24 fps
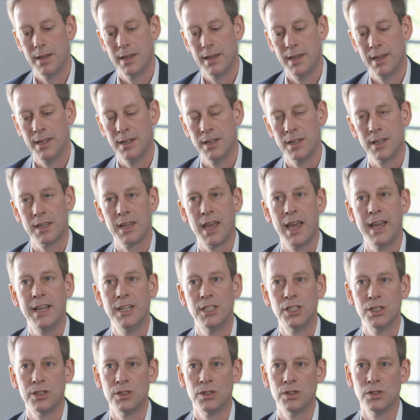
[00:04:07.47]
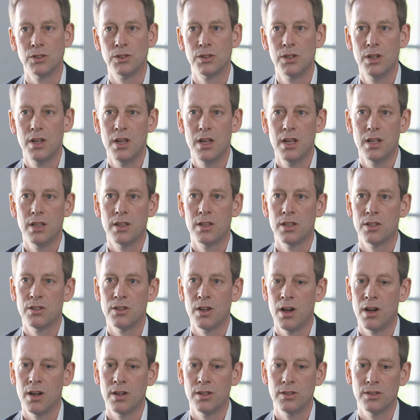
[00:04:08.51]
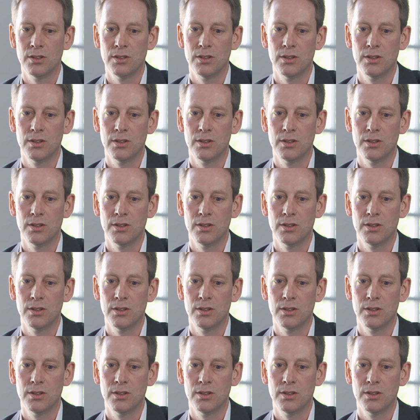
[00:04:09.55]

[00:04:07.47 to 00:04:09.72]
indications that are